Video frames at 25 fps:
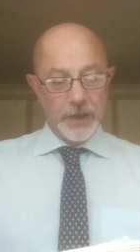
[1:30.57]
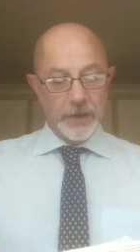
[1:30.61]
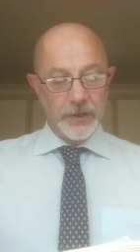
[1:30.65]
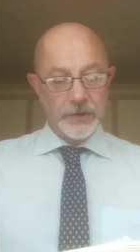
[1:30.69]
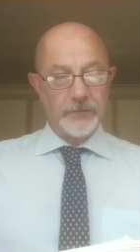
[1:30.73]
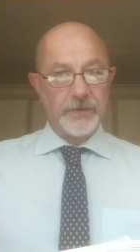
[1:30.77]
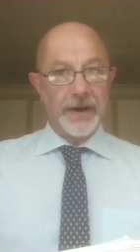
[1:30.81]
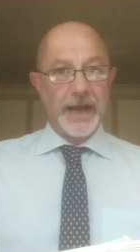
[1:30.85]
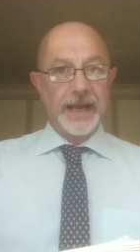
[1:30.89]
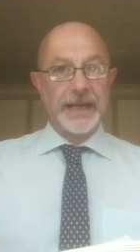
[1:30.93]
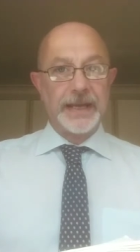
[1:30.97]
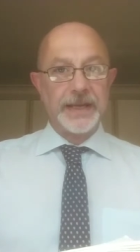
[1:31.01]

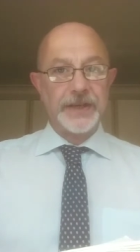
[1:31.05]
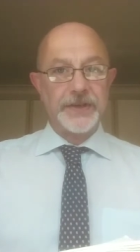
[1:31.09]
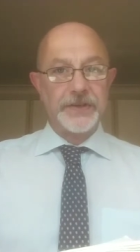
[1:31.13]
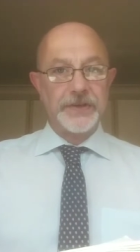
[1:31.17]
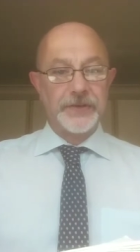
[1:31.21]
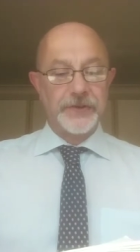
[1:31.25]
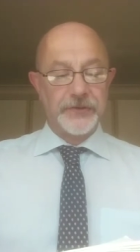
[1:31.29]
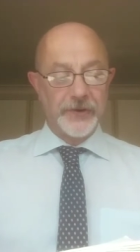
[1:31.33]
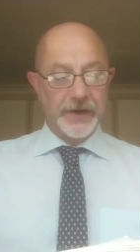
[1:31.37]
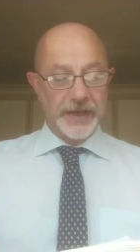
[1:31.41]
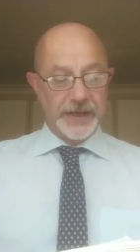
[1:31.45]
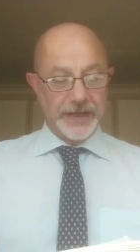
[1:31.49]
The ragged
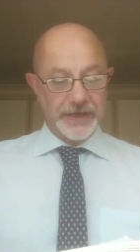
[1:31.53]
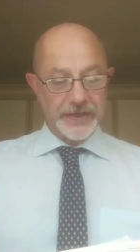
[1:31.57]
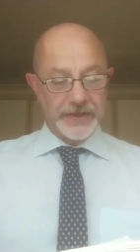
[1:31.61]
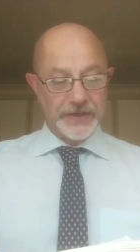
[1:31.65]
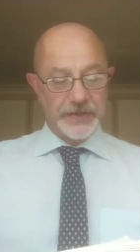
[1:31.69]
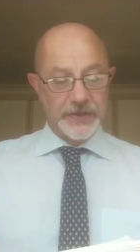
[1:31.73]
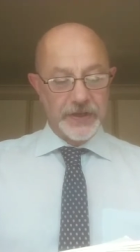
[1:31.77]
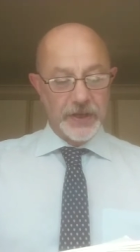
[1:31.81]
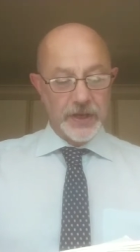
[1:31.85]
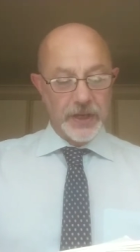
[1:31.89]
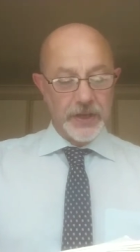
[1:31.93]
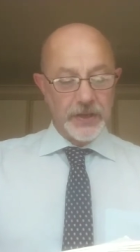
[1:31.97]

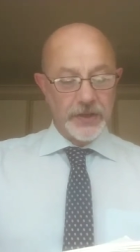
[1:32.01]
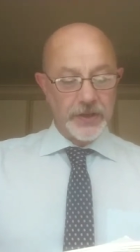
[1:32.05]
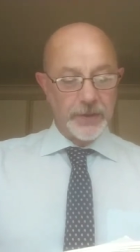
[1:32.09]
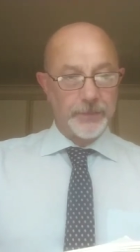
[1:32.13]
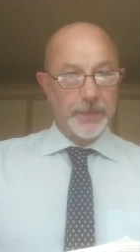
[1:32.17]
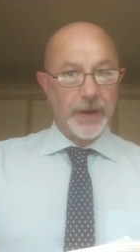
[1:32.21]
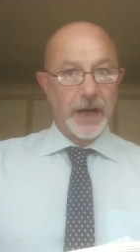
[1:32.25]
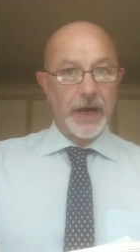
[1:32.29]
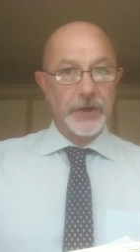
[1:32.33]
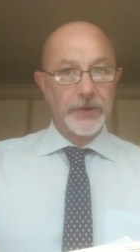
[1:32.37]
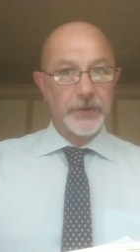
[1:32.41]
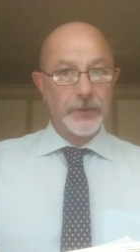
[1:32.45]
streets, the
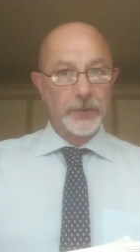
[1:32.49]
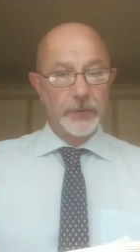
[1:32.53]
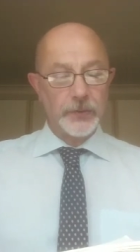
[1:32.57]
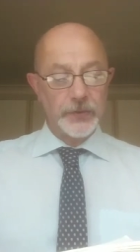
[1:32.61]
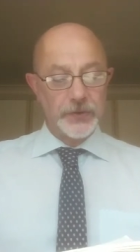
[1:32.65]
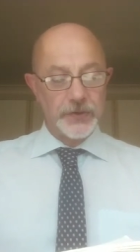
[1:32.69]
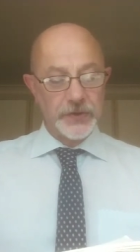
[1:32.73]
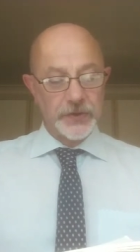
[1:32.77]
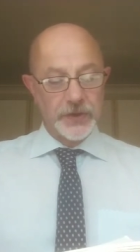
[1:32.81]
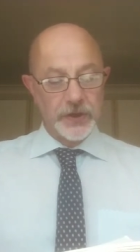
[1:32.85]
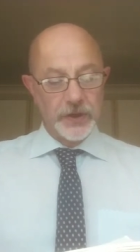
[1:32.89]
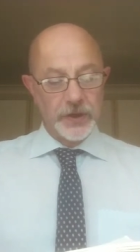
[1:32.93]

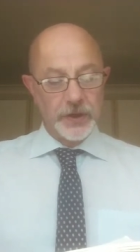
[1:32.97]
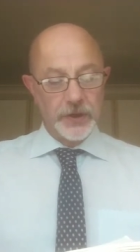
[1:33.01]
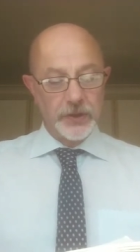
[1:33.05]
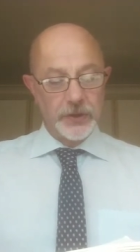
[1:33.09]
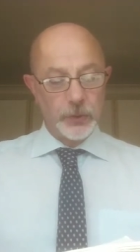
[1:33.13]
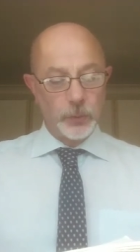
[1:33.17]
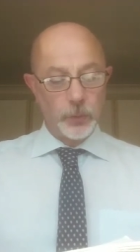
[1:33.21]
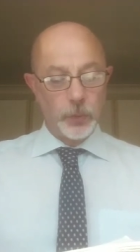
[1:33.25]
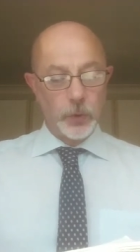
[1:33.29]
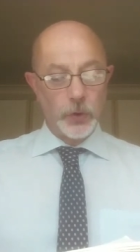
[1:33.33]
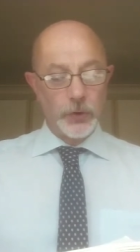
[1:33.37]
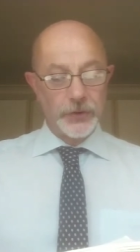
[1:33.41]
puddles,
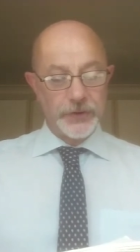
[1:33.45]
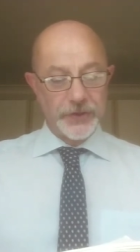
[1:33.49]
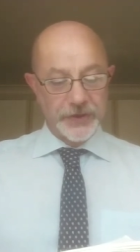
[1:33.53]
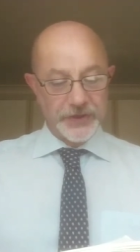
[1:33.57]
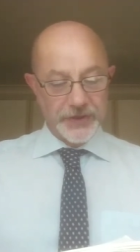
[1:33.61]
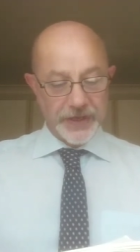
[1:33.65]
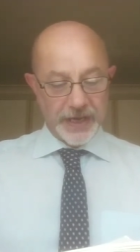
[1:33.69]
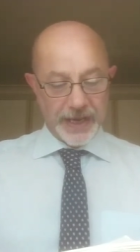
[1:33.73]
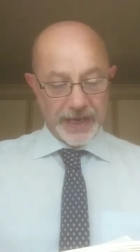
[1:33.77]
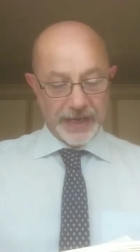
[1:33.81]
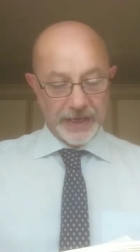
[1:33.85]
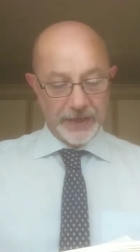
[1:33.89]
the water
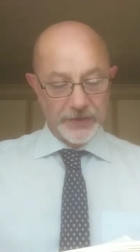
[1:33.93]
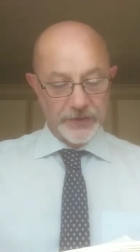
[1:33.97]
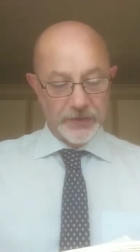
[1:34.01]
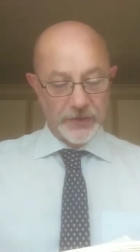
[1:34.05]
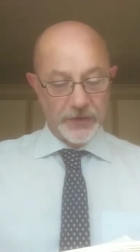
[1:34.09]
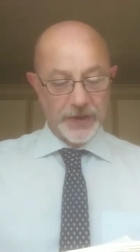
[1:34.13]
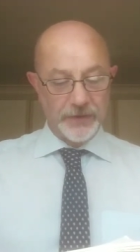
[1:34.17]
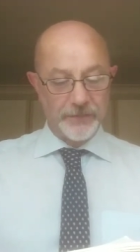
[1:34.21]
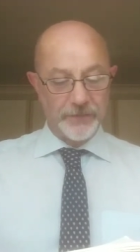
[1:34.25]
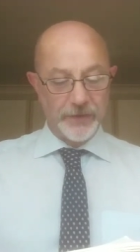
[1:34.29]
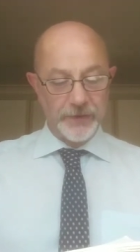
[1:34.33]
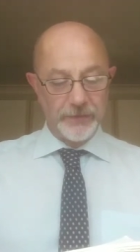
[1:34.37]
tanks
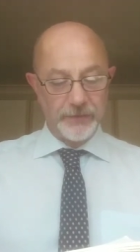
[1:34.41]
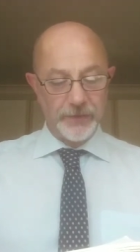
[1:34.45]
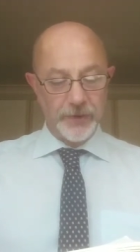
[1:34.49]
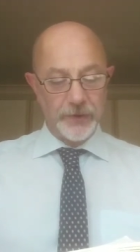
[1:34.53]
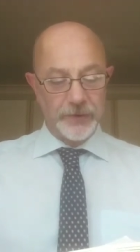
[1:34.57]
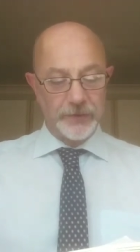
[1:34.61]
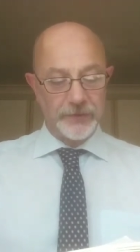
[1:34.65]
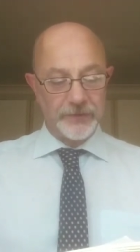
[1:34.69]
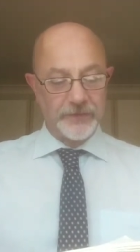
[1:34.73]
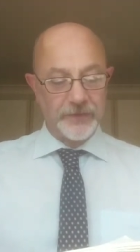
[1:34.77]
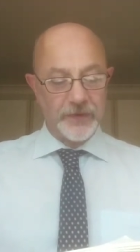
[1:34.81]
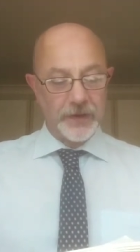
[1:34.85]
on every
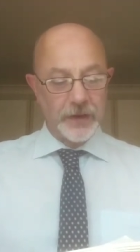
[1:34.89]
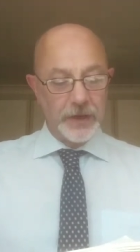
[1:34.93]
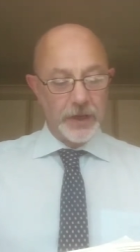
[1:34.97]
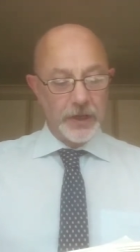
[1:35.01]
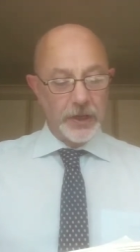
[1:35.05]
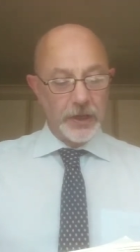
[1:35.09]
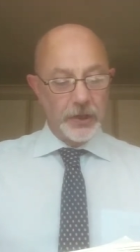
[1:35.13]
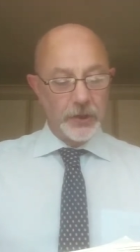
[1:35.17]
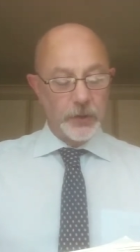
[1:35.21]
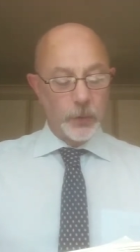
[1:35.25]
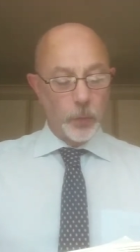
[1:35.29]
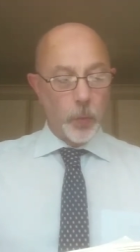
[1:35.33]
roof,
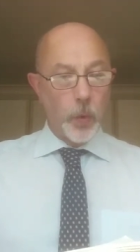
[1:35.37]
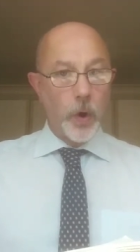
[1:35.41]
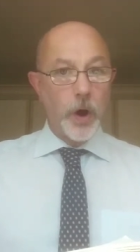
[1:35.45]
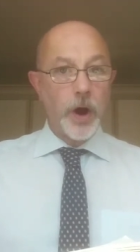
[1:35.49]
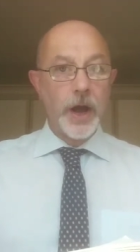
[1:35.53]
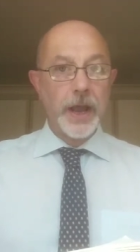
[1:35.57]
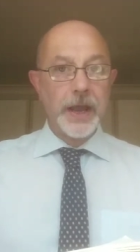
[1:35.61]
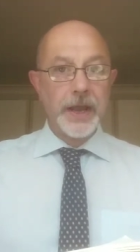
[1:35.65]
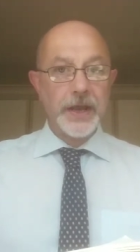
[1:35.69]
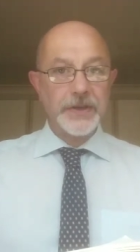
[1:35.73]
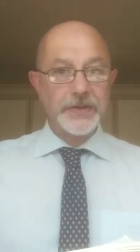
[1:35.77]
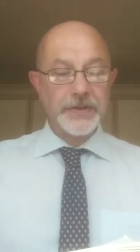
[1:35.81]
the
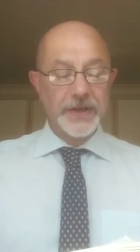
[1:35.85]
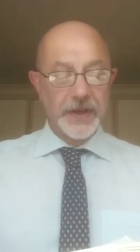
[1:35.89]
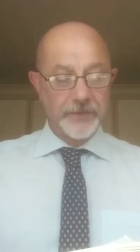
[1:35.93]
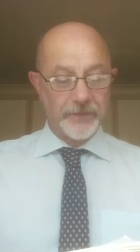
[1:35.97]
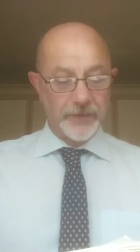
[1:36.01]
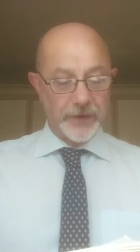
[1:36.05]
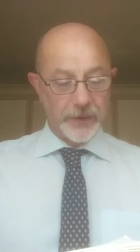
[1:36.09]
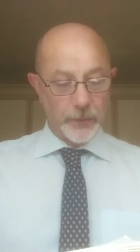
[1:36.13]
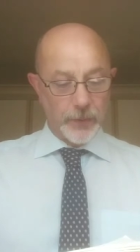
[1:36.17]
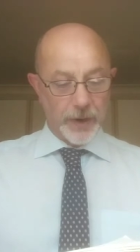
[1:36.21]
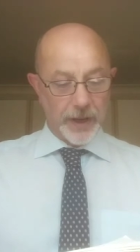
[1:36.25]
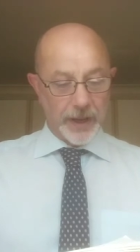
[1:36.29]
wires
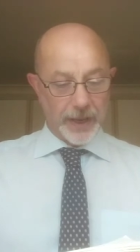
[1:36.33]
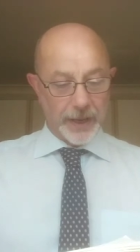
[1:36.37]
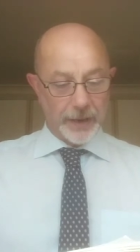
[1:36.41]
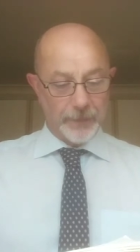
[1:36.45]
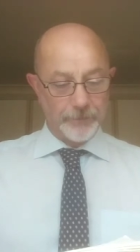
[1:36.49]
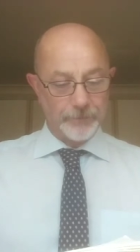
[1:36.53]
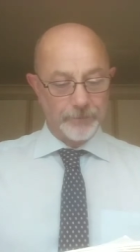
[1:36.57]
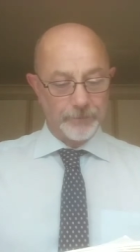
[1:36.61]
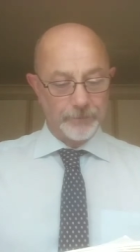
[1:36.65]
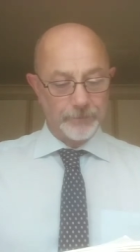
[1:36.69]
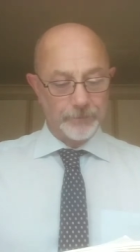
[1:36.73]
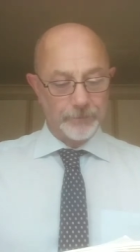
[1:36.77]
everywhere.
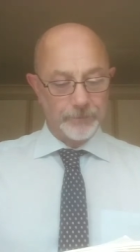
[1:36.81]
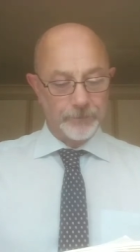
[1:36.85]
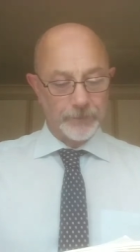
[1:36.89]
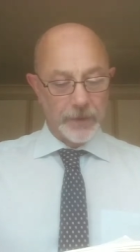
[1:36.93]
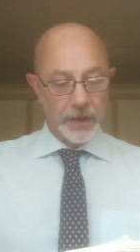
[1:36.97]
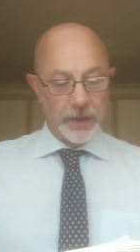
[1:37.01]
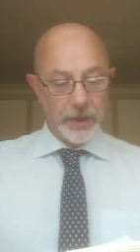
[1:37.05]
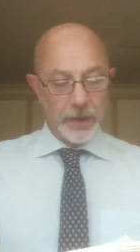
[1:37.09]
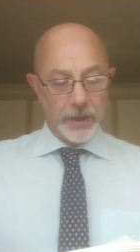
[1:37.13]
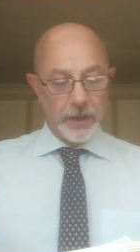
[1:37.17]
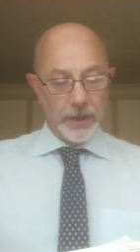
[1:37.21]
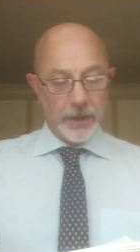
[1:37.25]

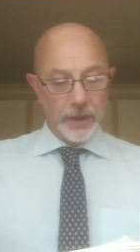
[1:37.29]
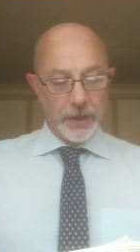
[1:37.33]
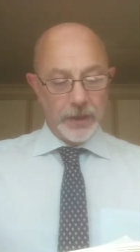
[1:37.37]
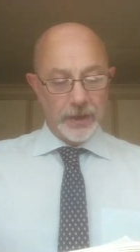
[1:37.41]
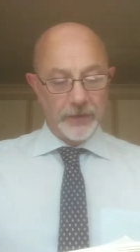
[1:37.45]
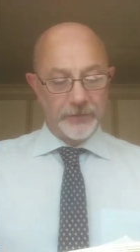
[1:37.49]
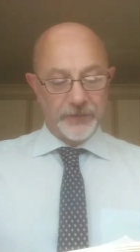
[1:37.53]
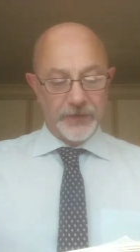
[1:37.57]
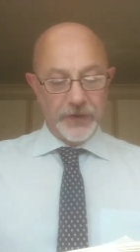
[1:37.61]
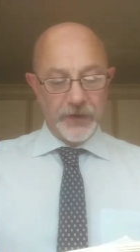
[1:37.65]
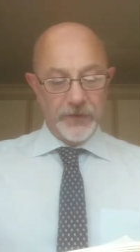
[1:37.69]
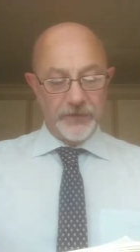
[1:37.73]

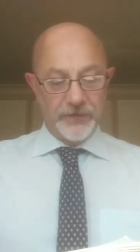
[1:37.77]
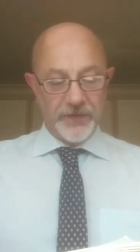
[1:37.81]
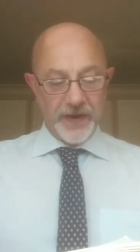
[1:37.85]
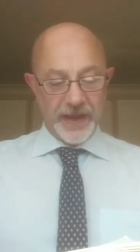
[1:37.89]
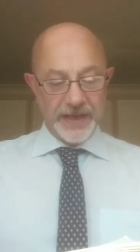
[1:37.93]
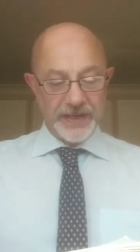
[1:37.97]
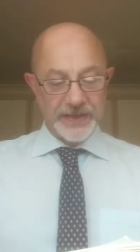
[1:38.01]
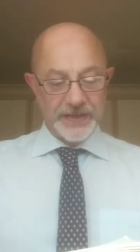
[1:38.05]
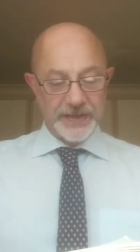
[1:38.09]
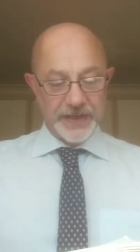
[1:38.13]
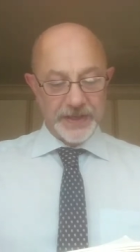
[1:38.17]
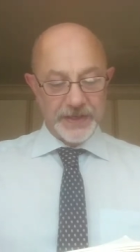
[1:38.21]
A few
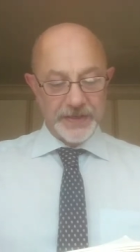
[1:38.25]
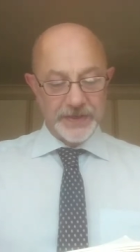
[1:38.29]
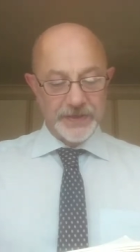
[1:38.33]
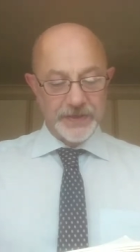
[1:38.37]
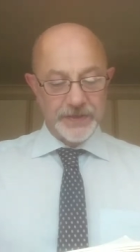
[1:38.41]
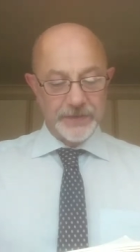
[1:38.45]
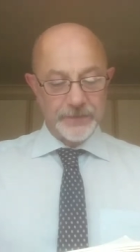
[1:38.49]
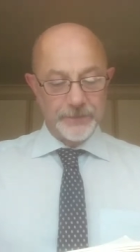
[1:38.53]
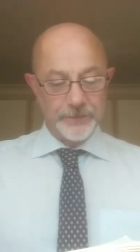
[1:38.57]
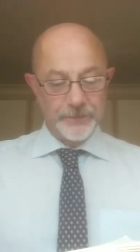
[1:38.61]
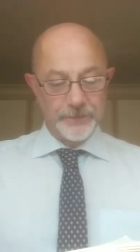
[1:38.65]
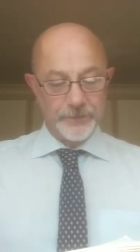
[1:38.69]

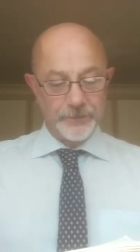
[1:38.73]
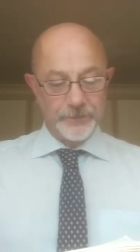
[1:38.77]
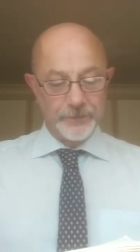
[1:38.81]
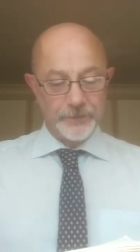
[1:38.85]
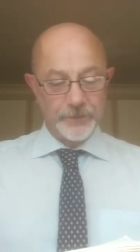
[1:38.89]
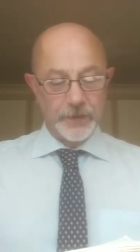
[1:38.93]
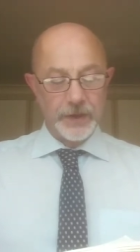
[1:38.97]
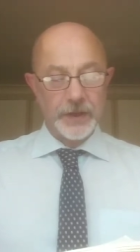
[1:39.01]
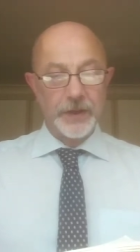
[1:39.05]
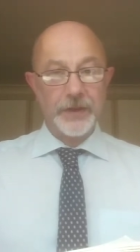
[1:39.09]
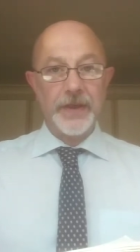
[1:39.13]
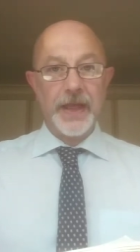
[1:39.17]
faces,
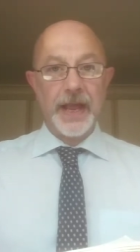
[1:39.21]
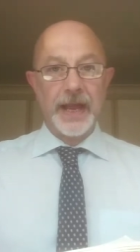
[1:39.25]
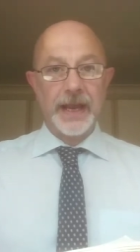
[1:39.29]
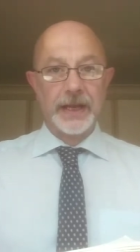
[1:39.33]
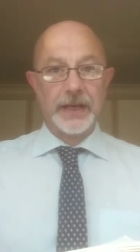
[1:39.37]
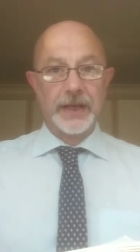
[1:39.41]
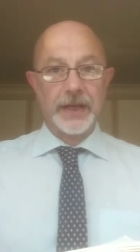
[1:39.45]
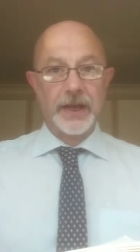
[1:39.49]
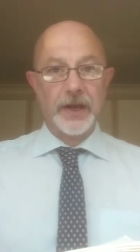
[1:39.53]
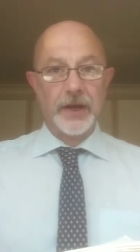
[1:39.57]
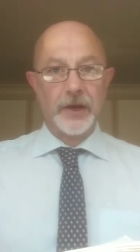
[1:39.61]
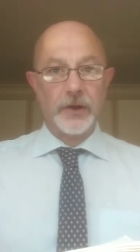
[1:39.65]
and
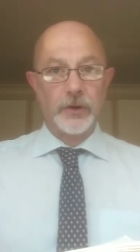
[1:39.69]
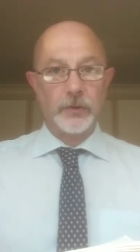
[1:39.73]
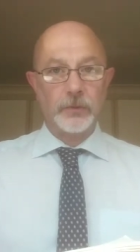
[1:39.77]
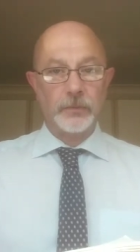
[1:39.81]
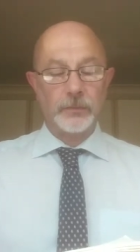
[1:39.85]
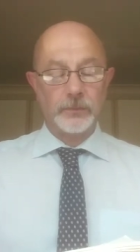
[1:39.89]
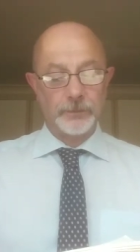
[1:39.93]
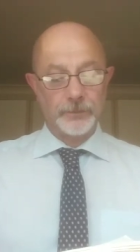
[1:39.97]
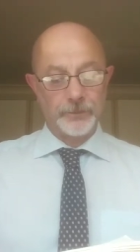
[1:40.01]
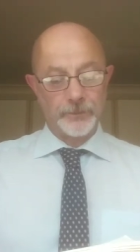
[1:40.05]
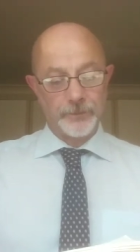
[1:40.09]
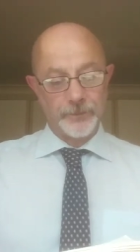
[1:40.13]
that girl.